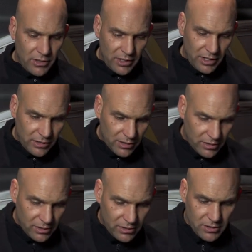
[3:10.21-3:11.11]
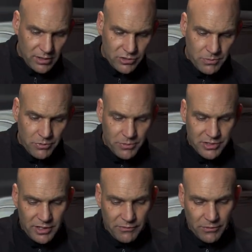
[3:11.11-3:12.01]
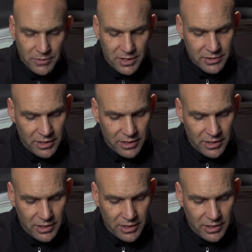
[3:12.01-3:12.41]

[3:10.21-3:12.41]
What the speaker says: then as you can probably see from this